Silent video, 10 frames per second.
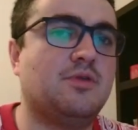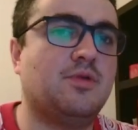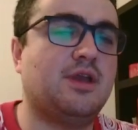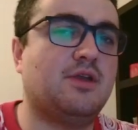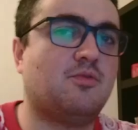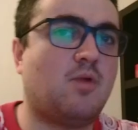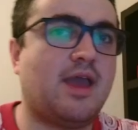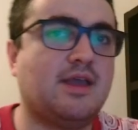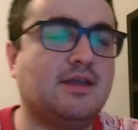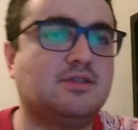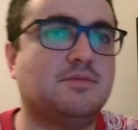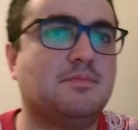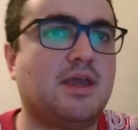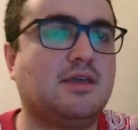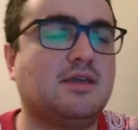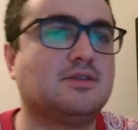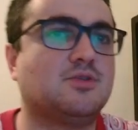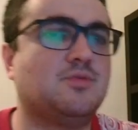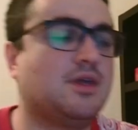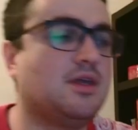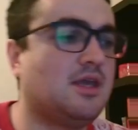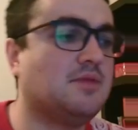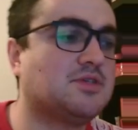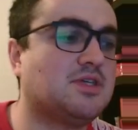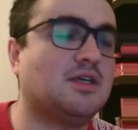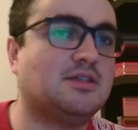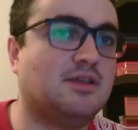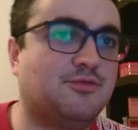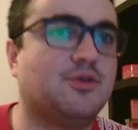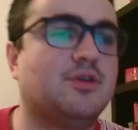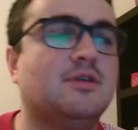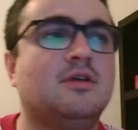we need a way to make it so we can keep seeing different